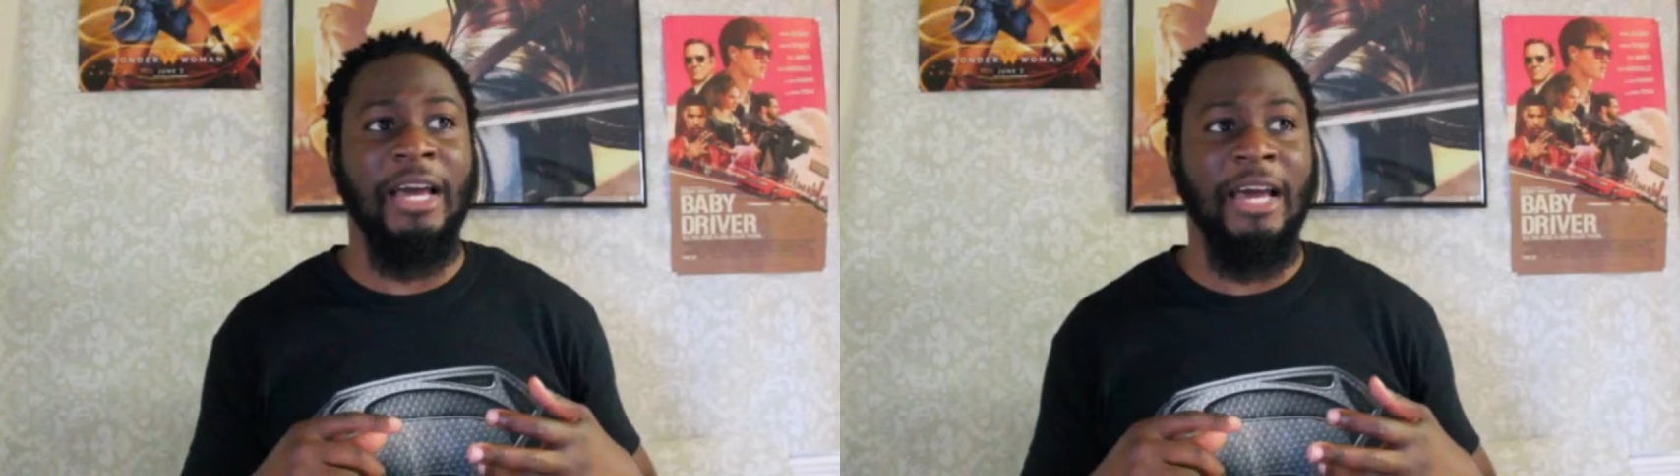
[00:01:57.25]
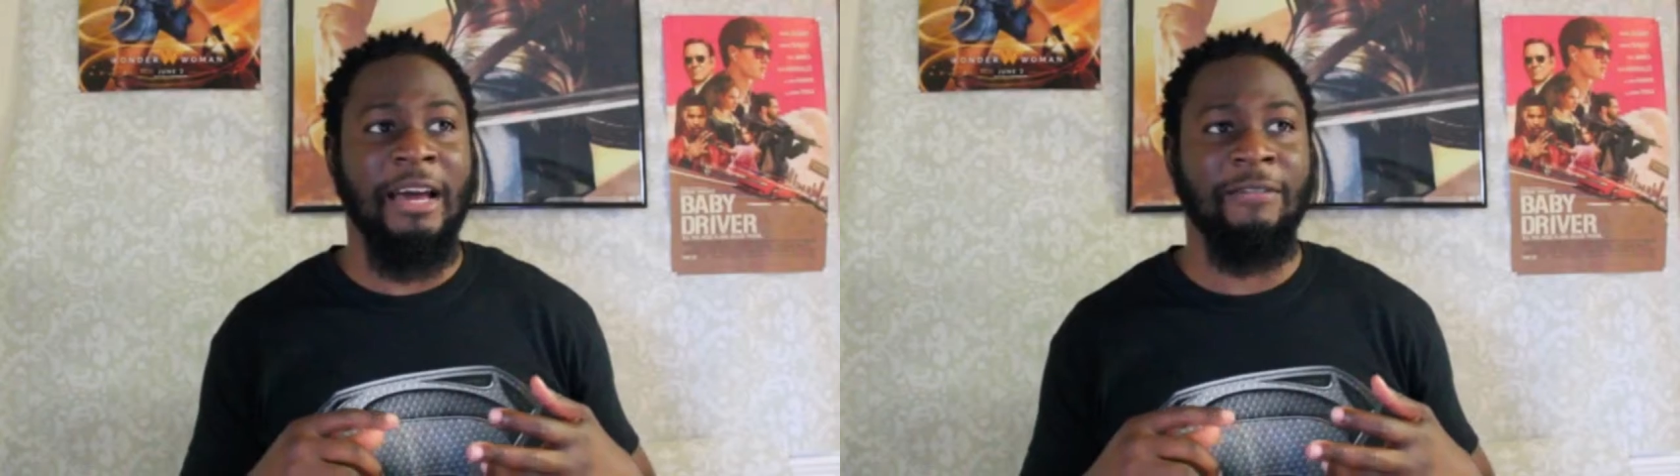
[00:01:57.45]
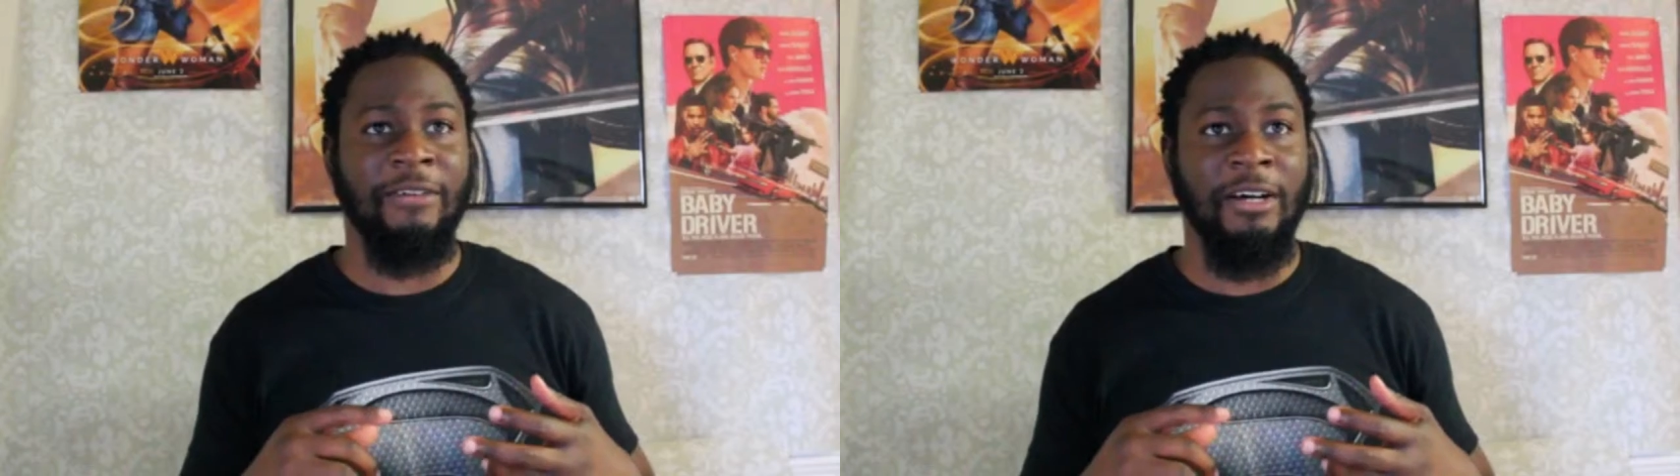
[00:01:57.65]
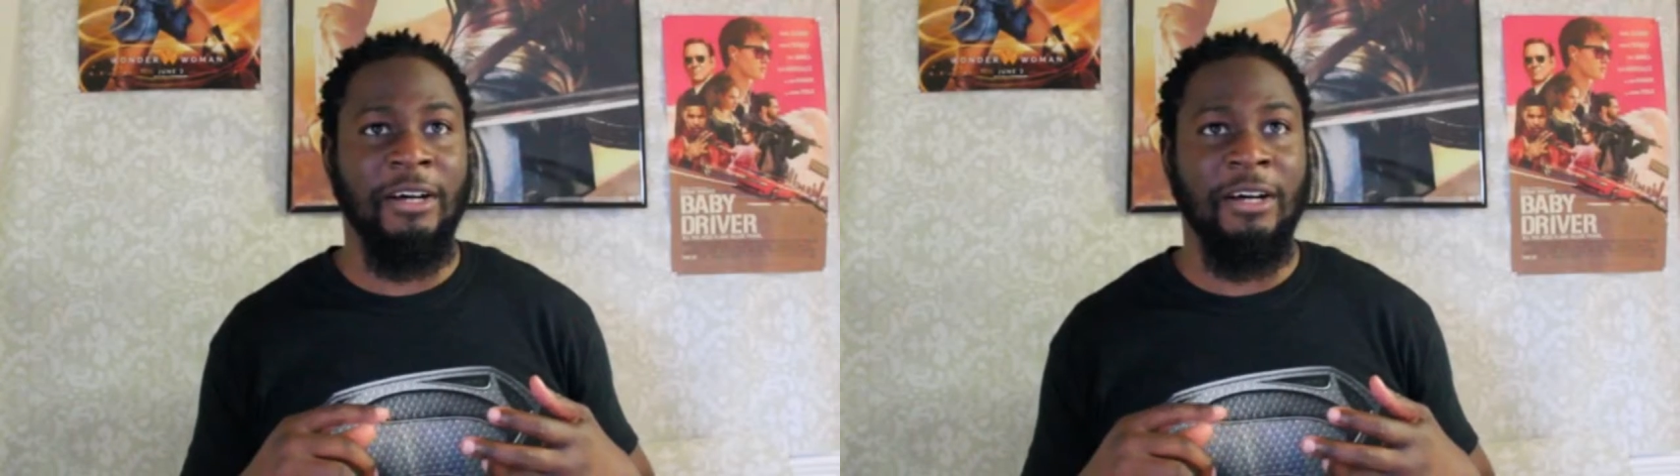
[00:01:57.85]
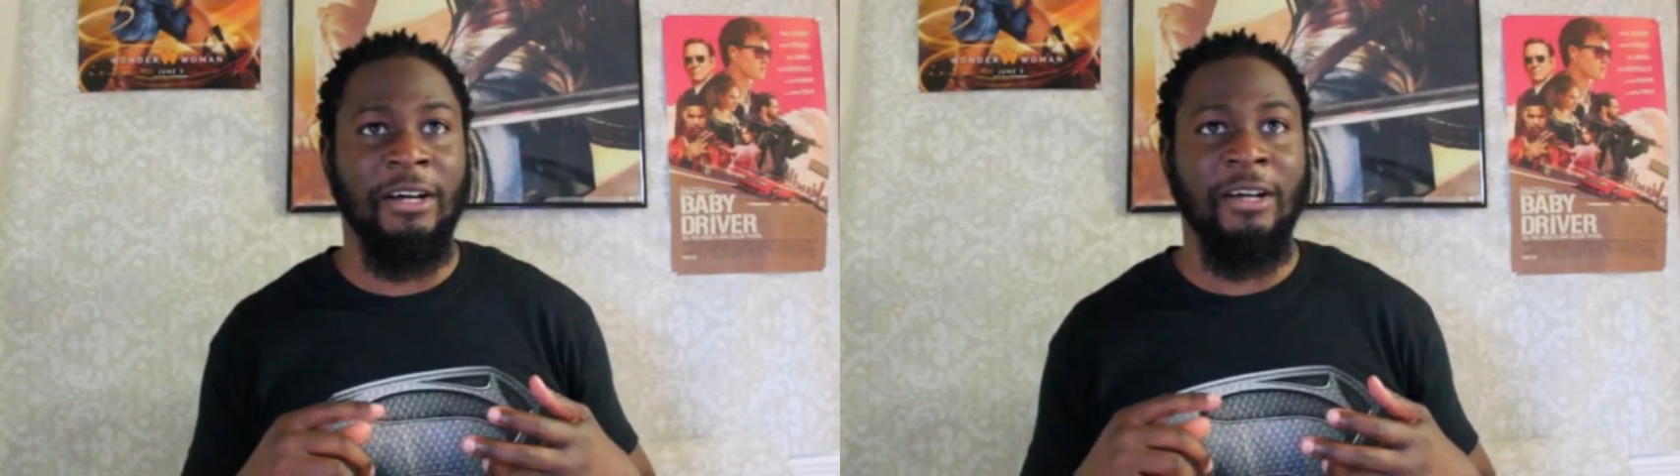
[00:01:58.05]
have
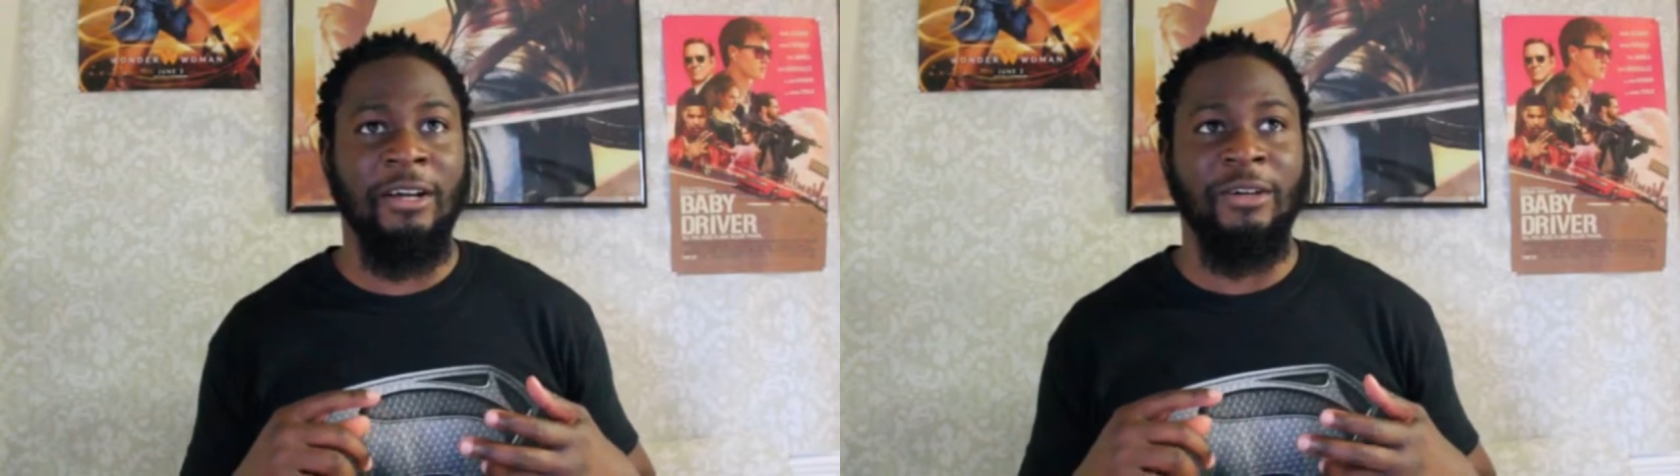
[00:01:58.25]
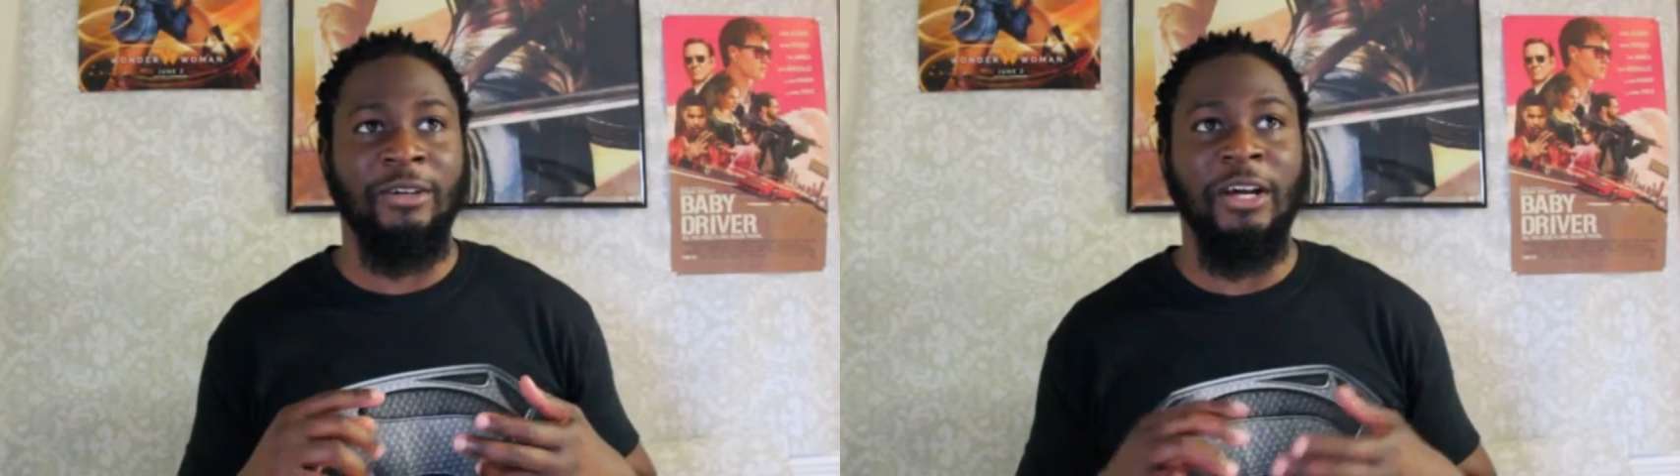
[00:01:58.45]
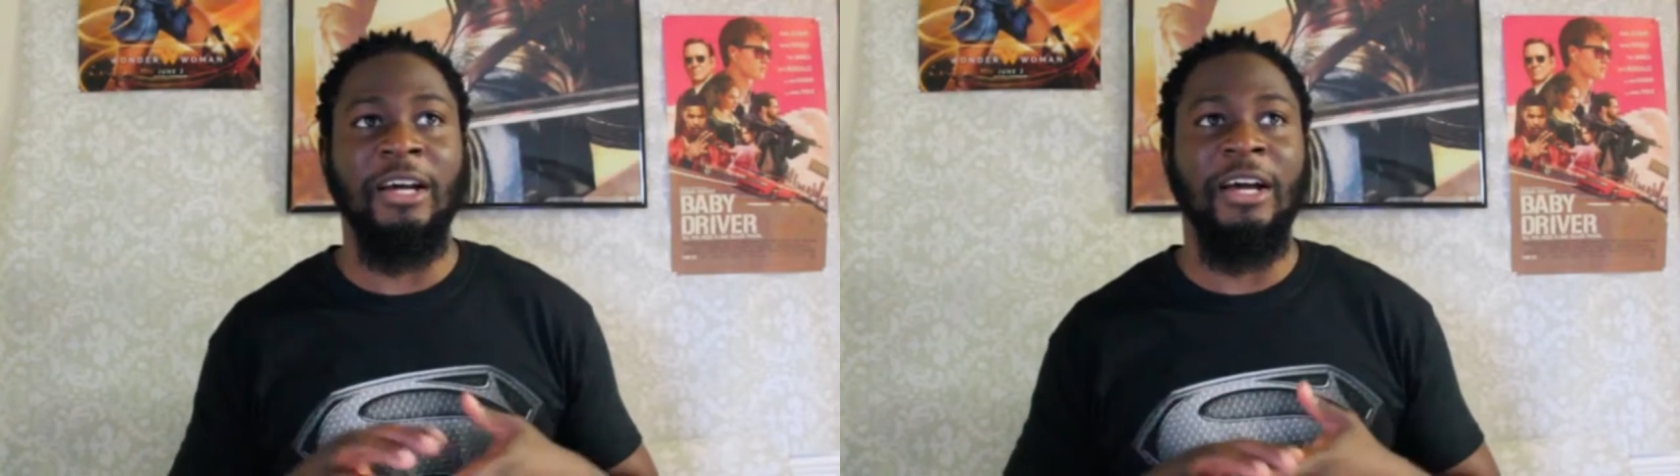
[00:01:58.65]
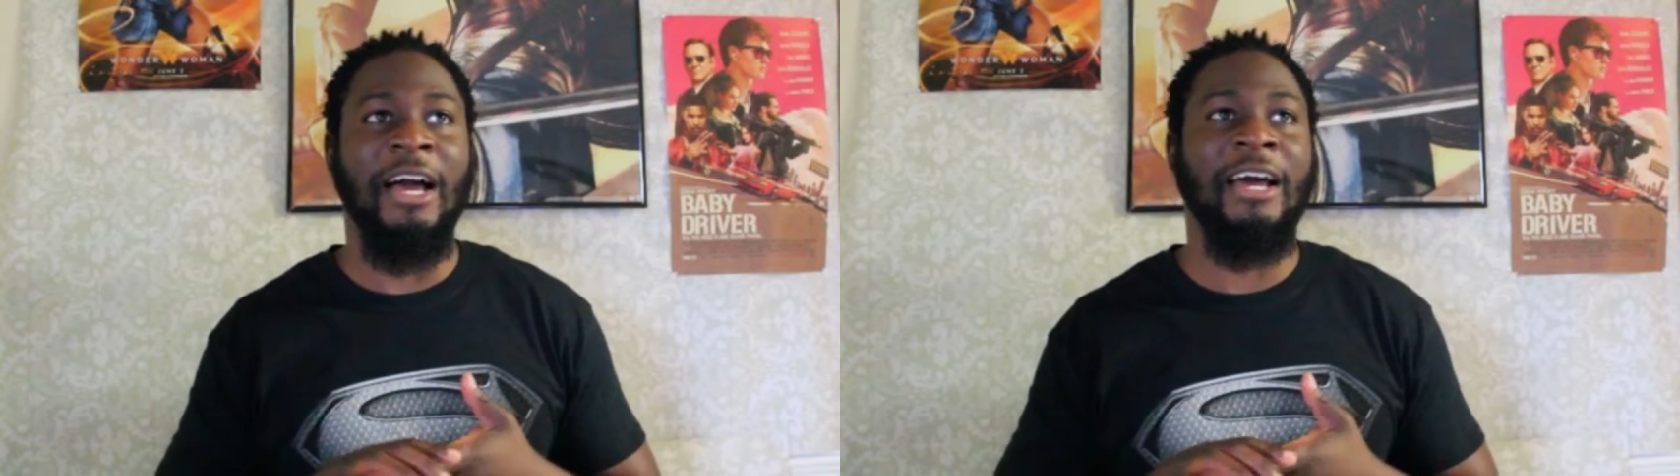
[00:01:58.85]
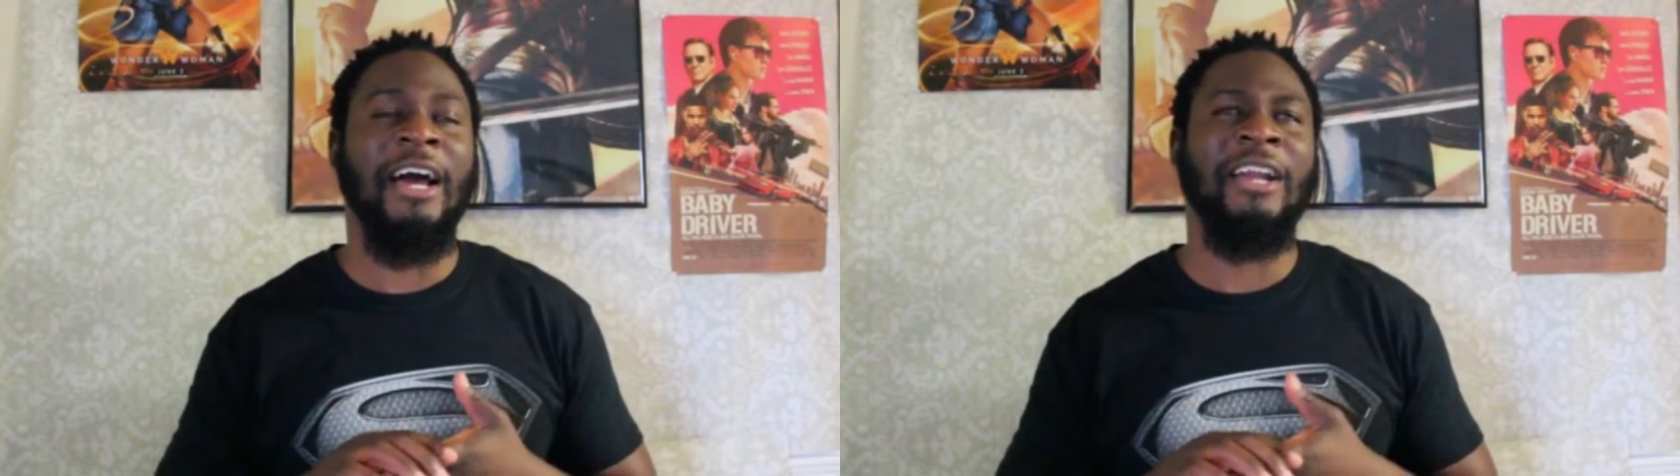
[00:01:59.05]

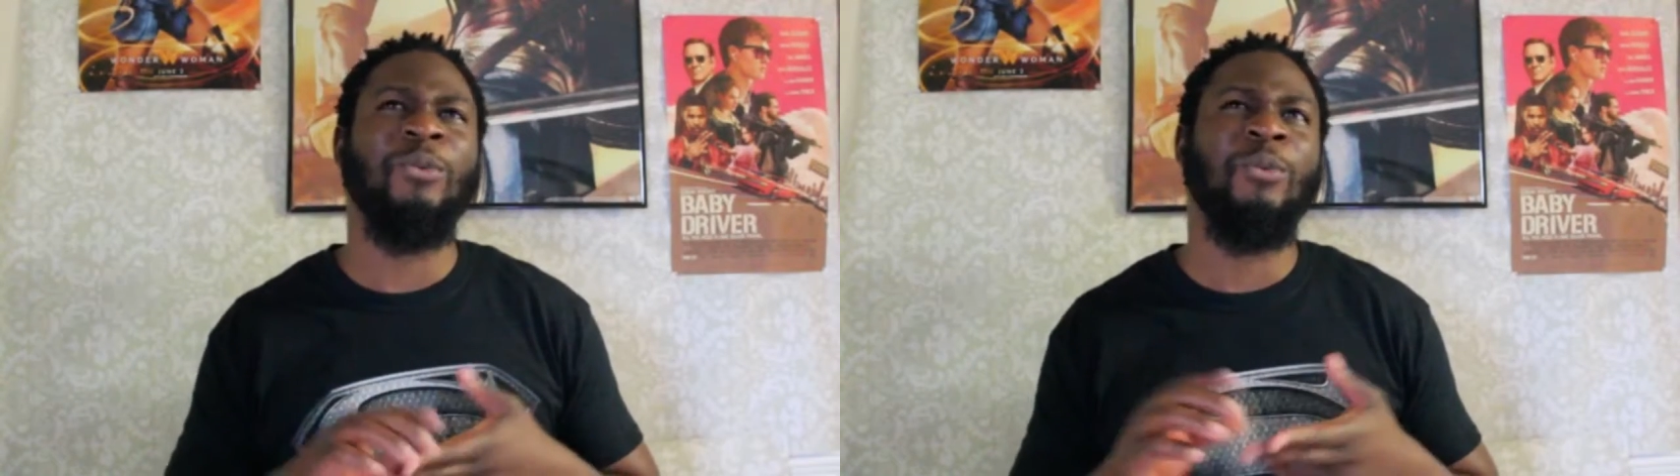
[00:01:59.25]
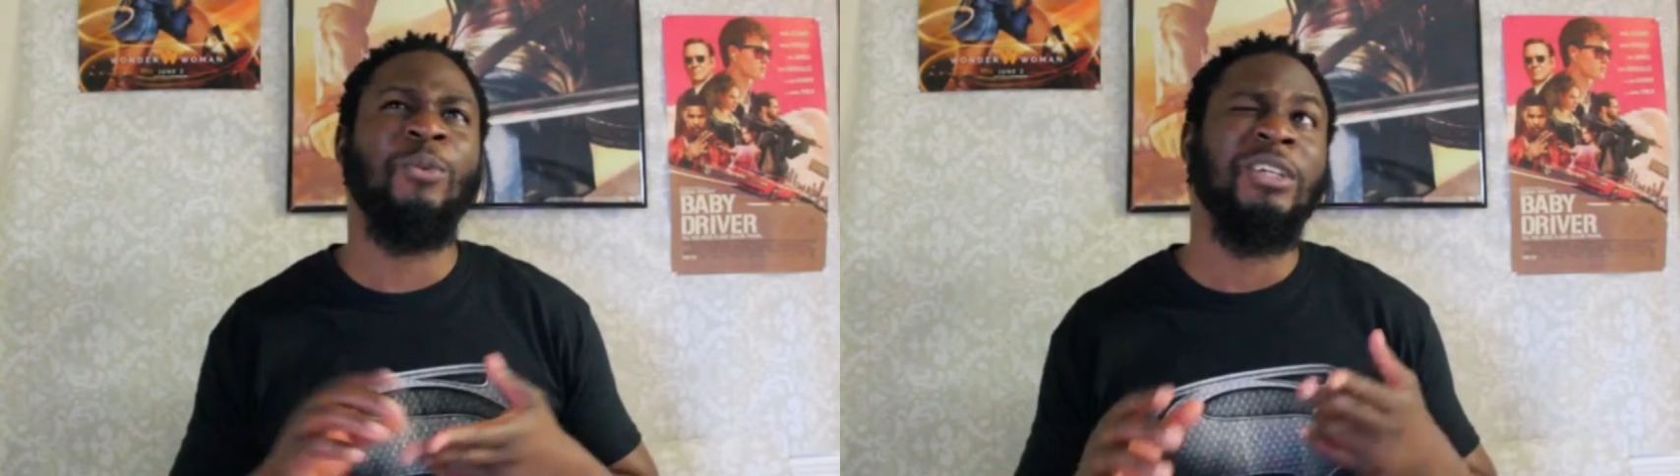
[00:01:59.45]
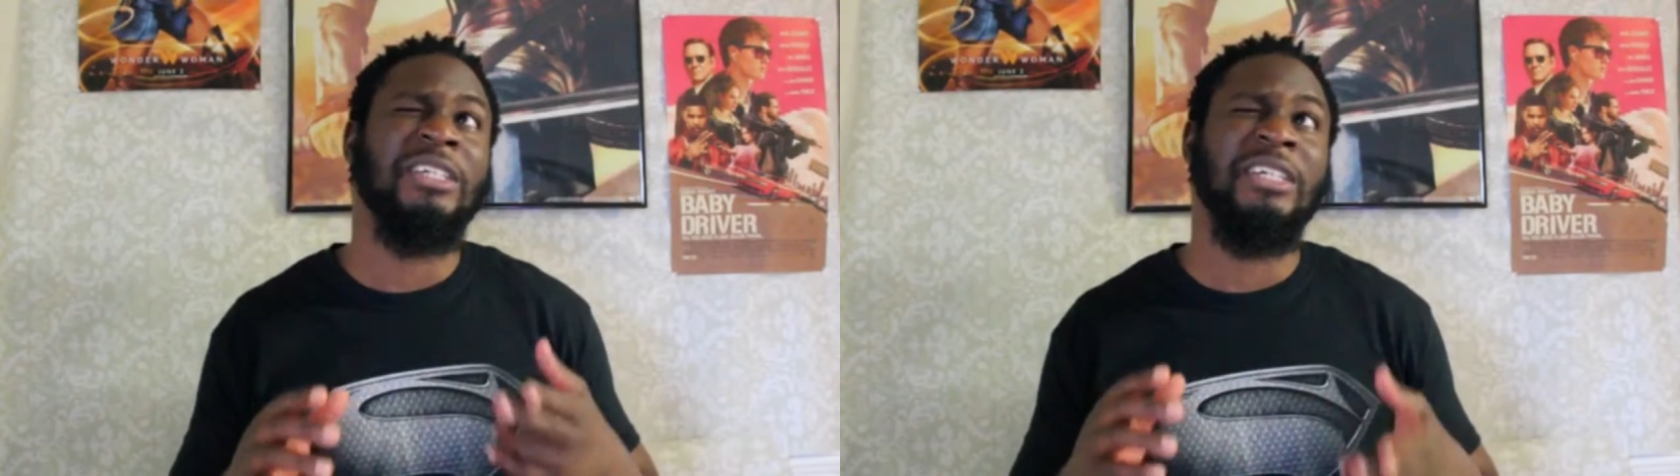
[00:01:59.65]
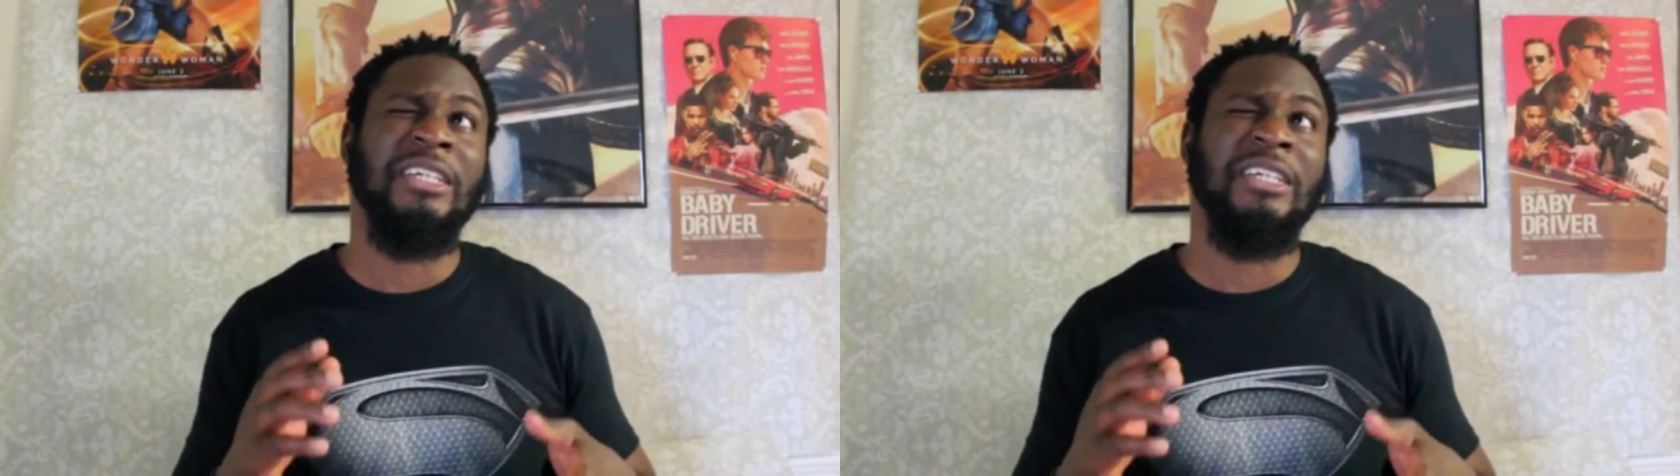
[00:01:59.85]
I don't want to